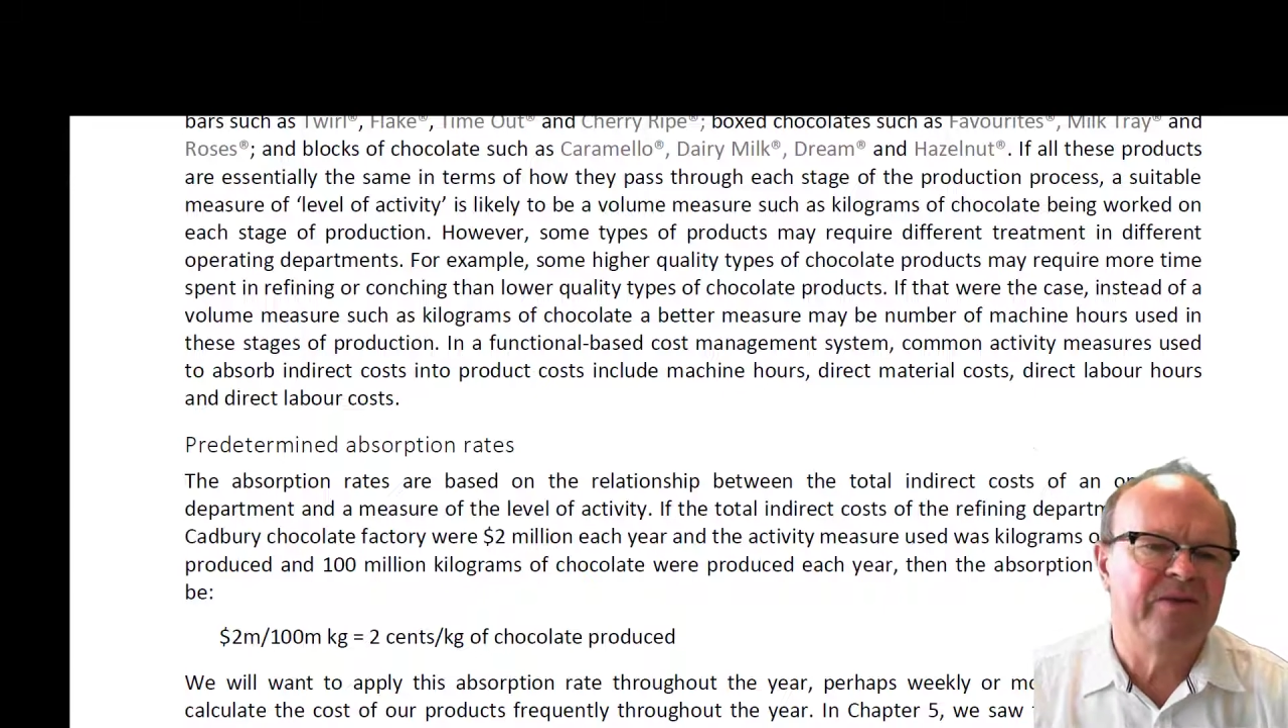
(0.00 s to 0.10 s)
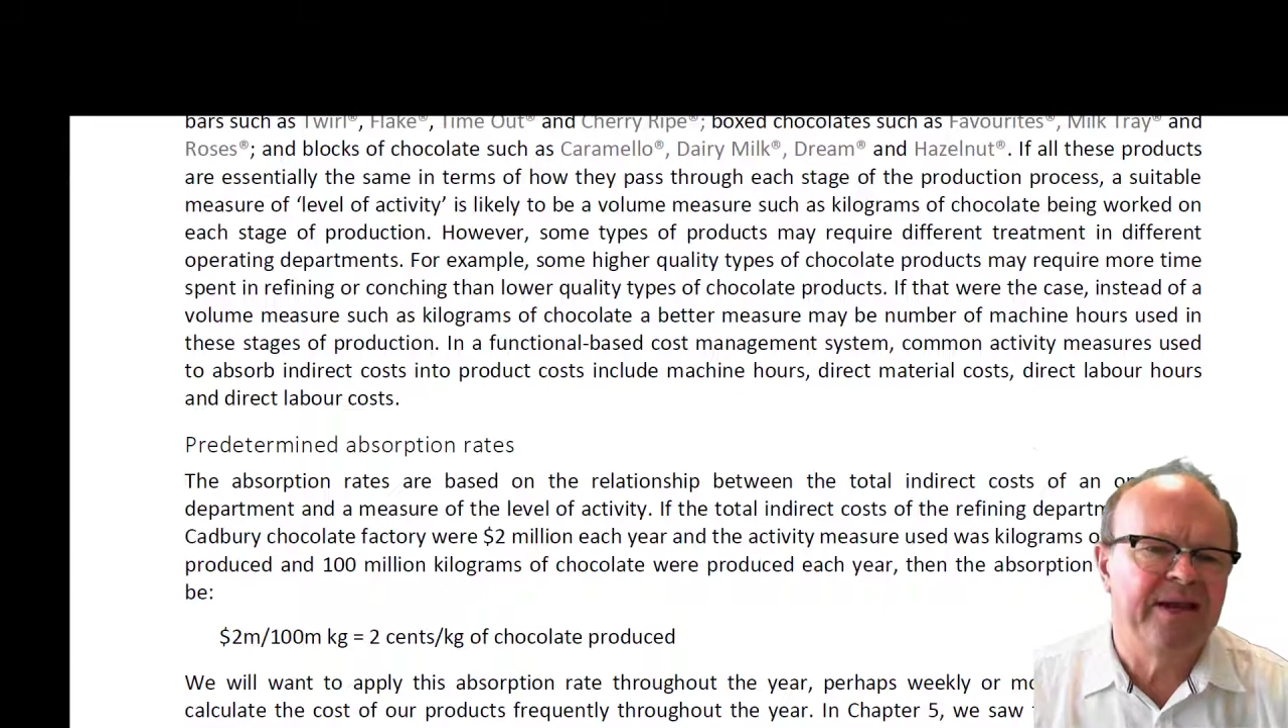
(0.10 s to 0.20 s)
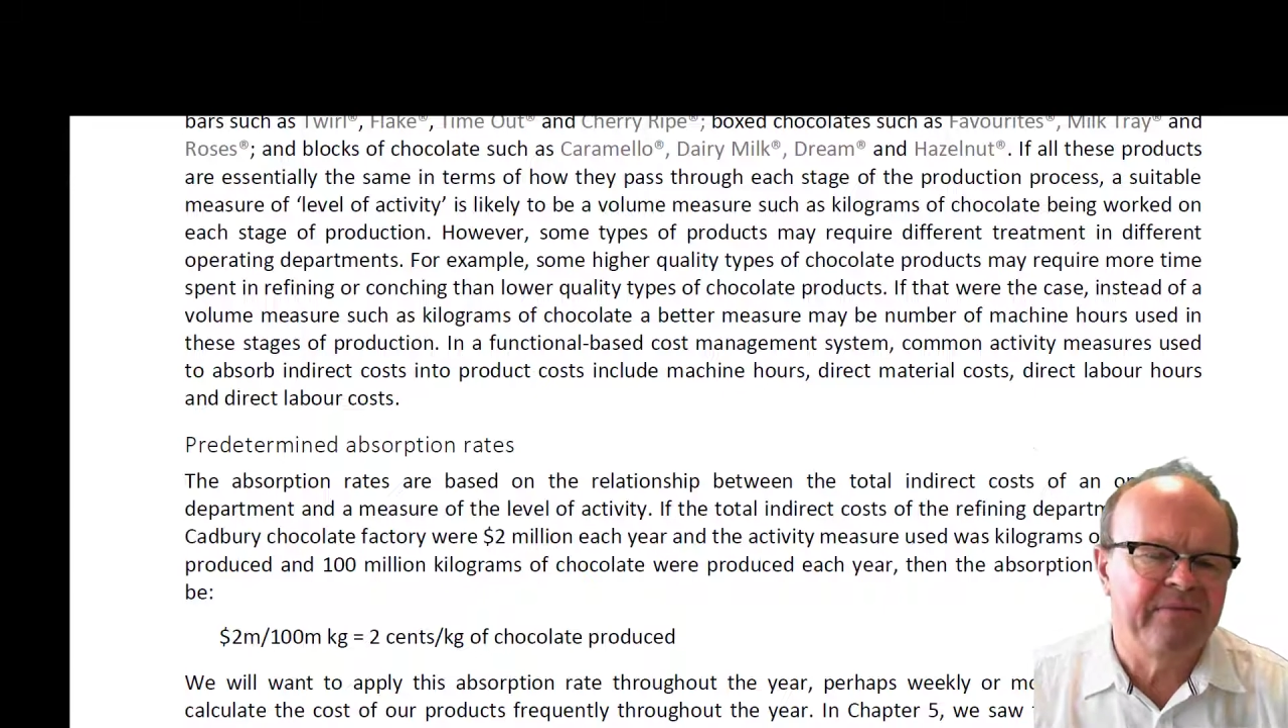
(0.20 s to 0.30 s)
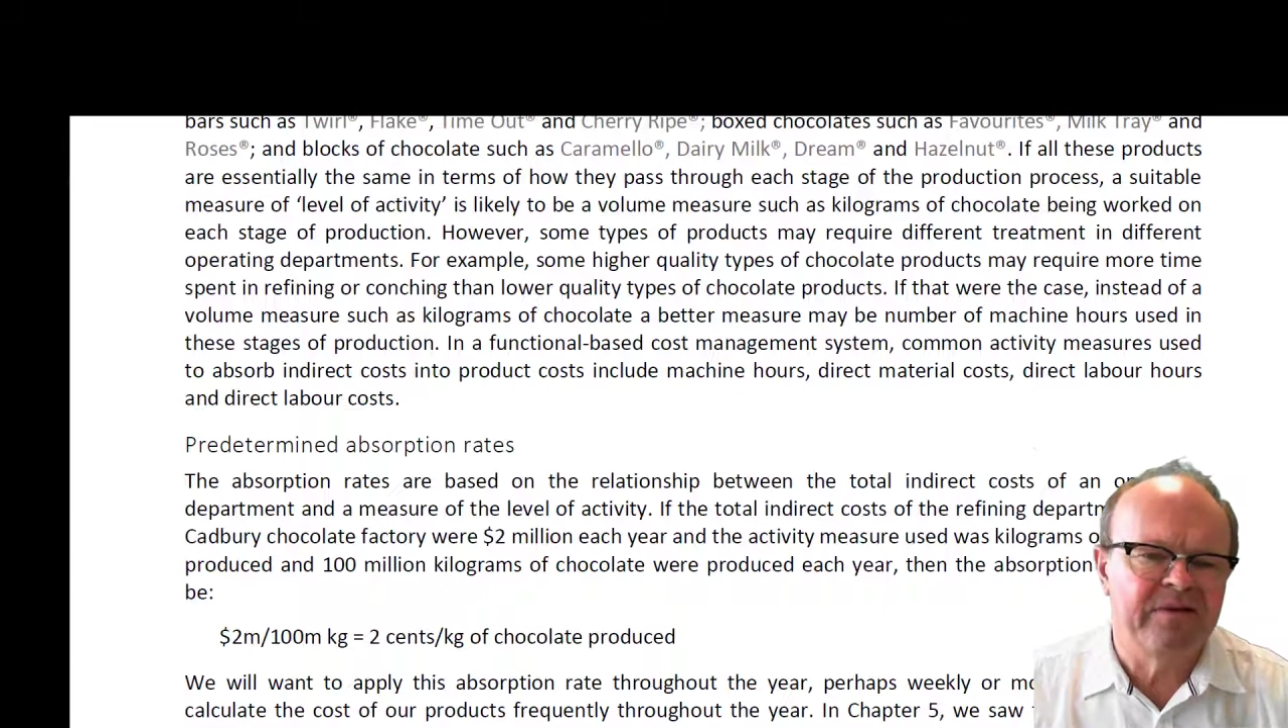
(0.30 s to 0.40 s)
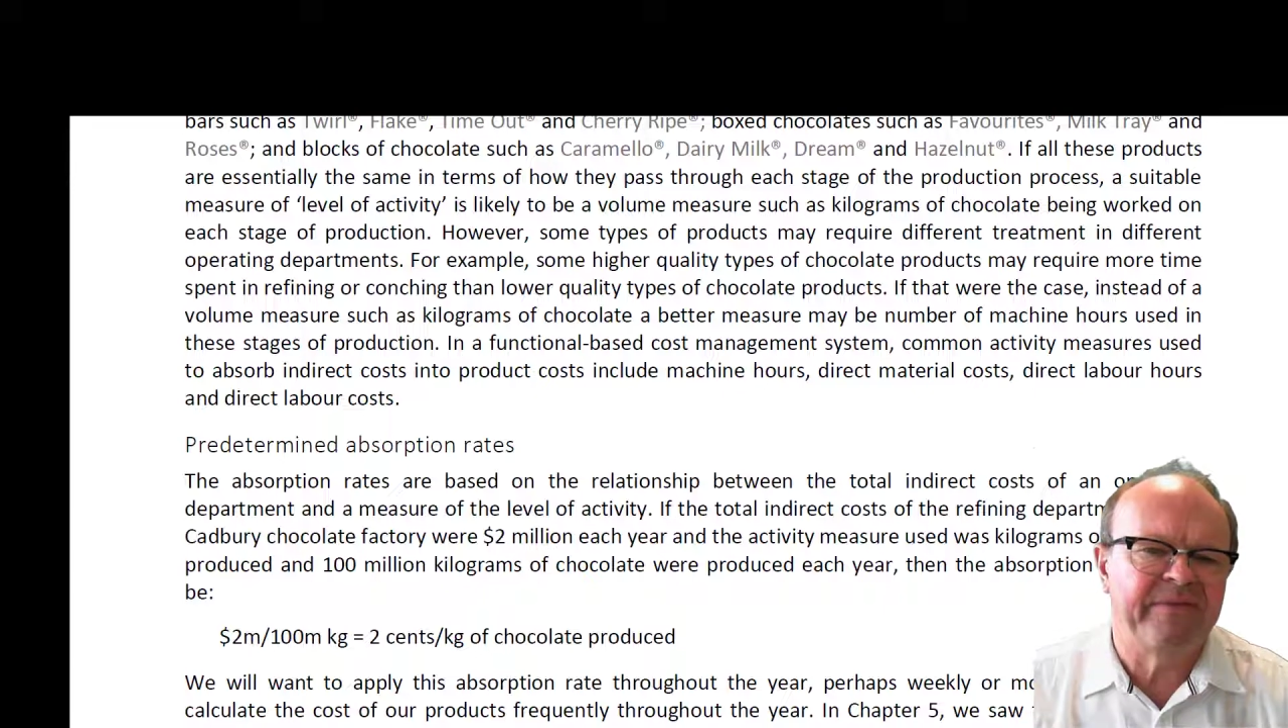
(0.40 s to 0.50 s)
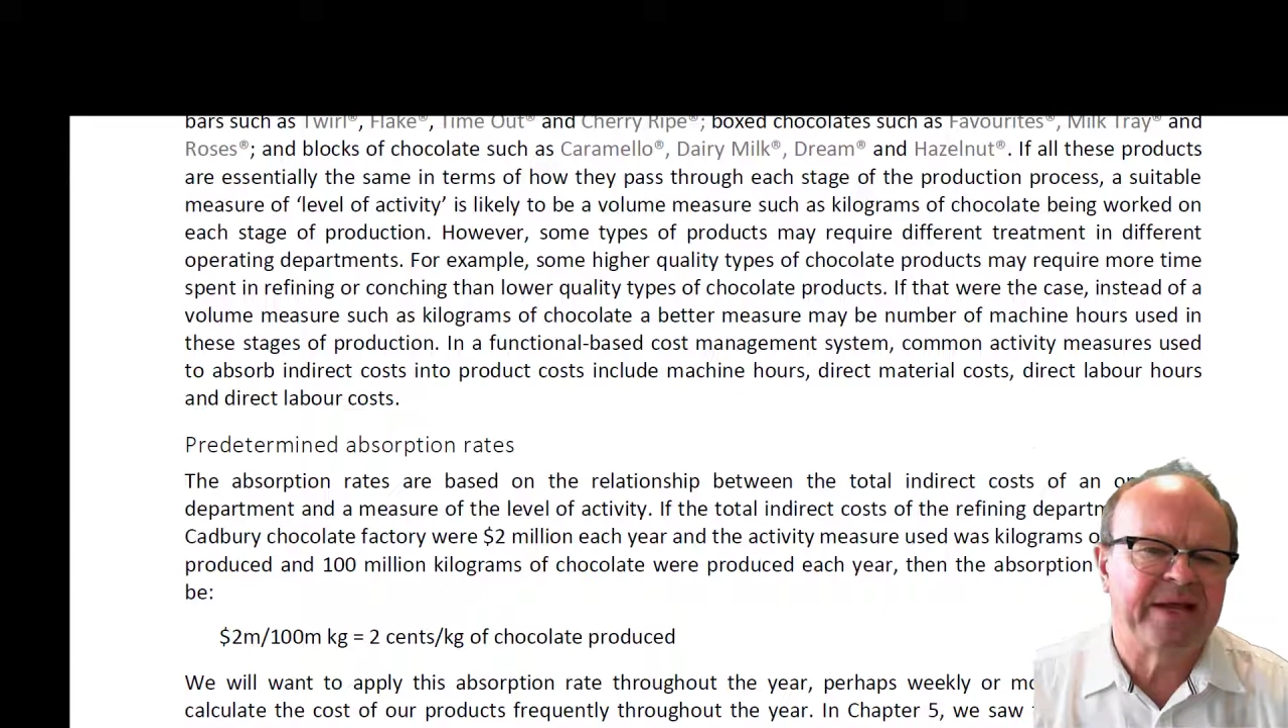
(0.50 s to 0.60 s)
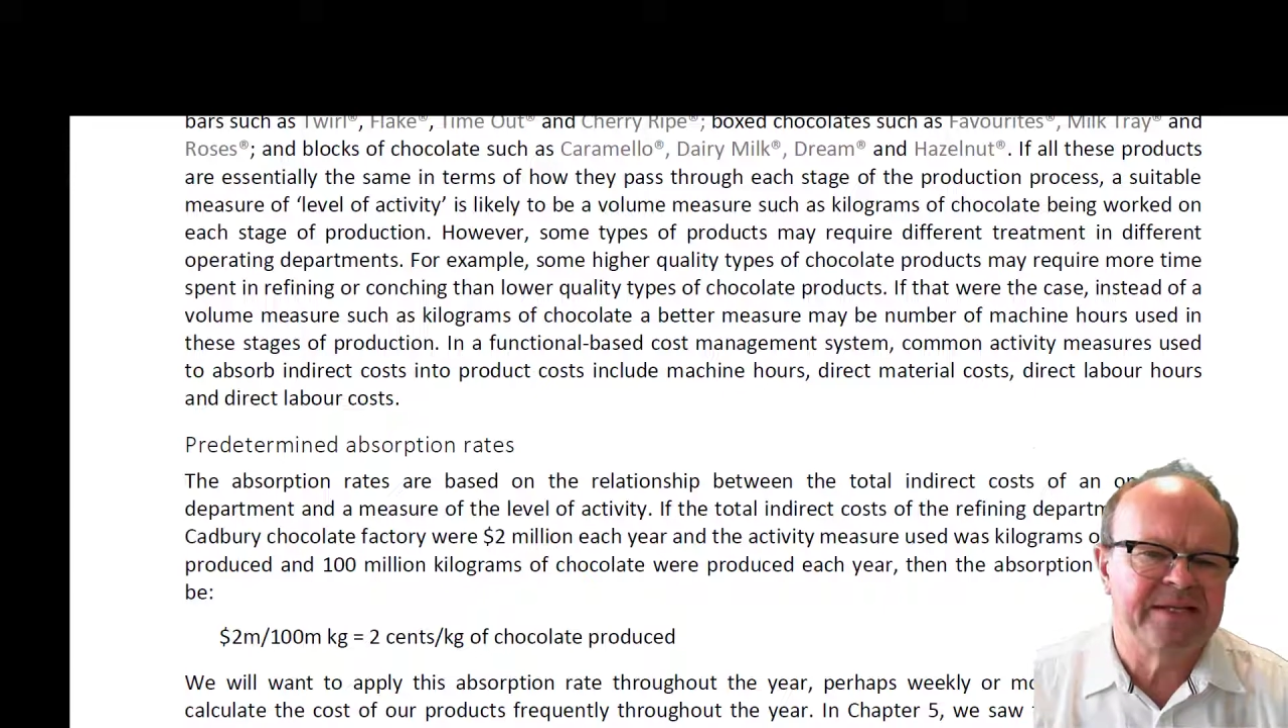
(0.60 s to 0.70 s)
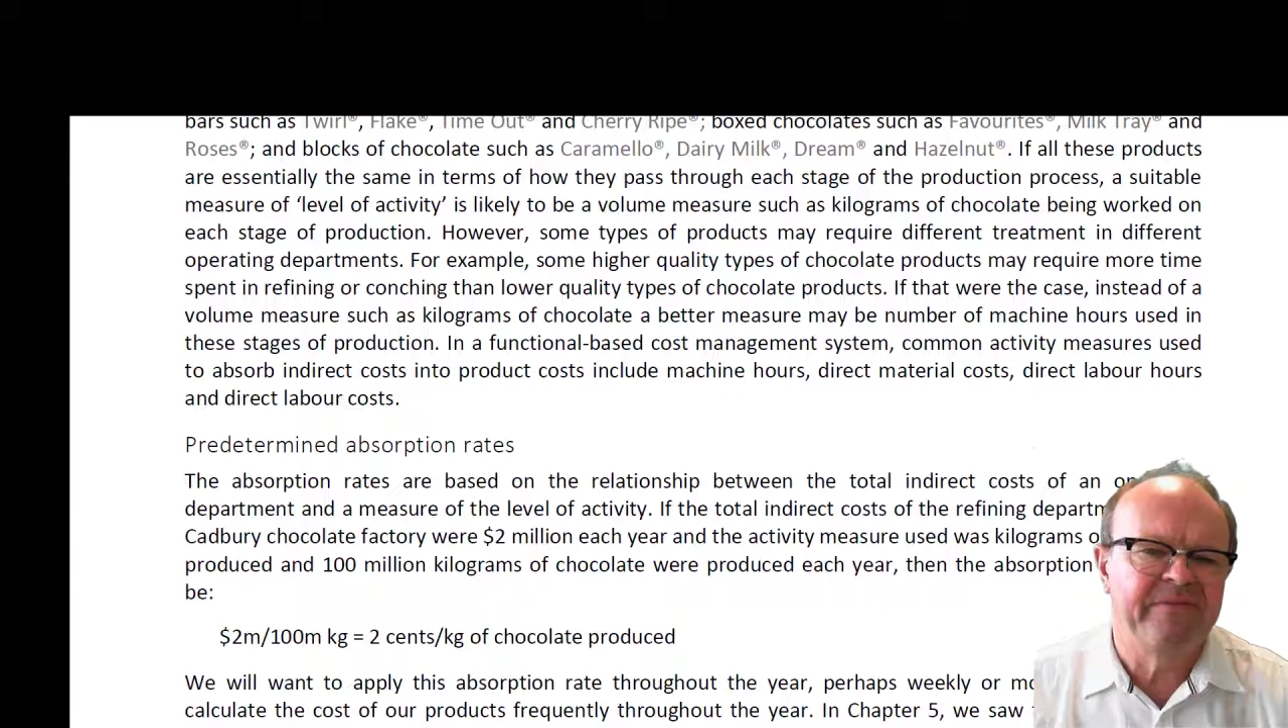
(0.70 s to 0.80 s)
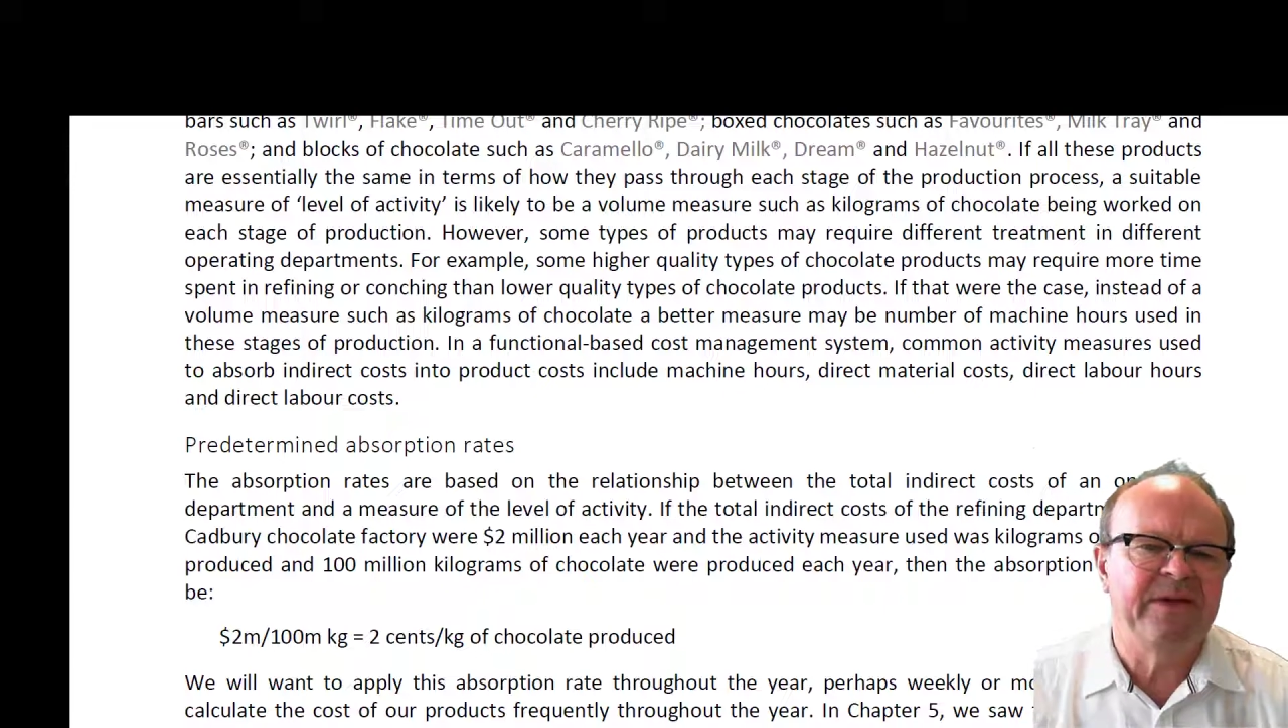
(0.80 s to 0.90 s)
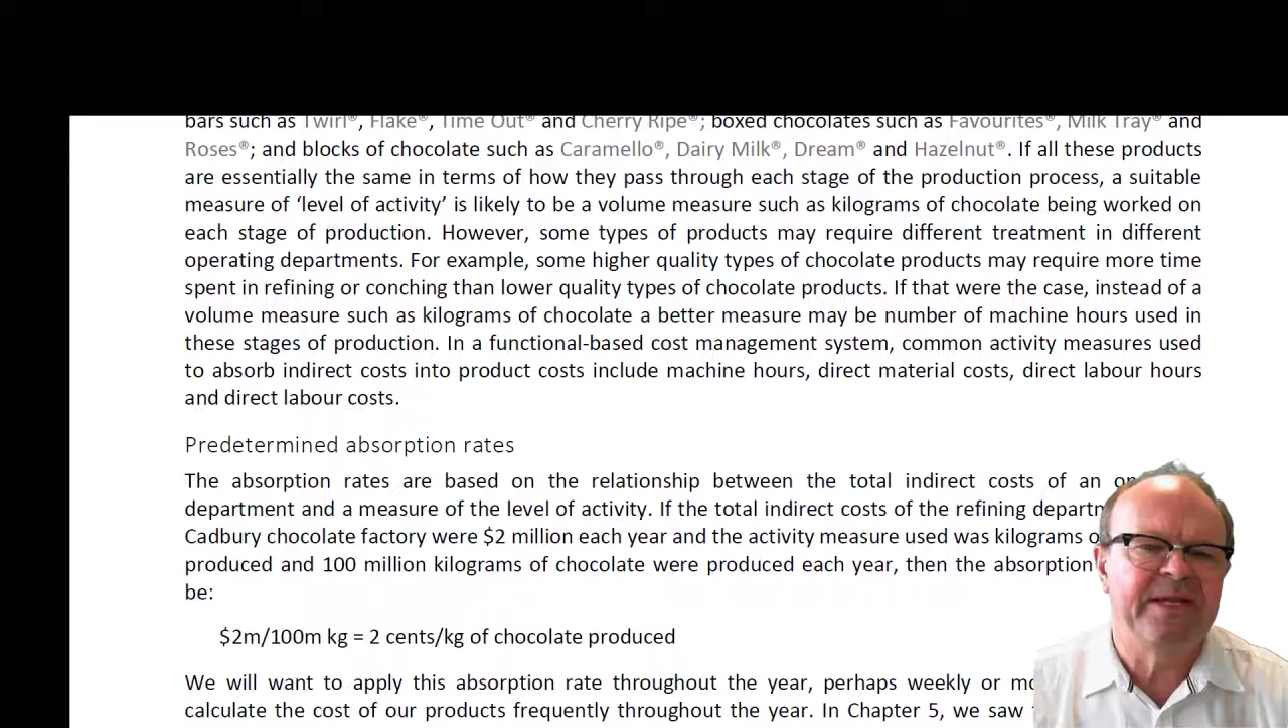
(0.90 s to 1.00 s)
level of
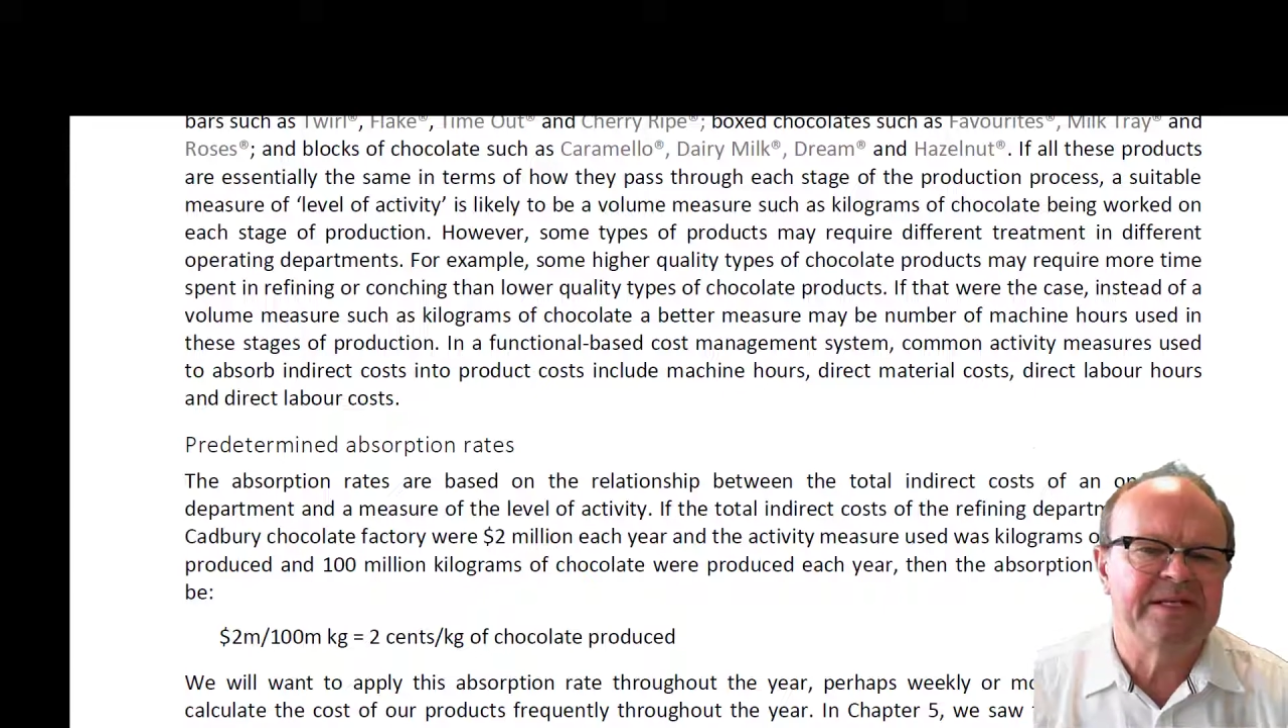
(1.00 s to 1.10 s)
activity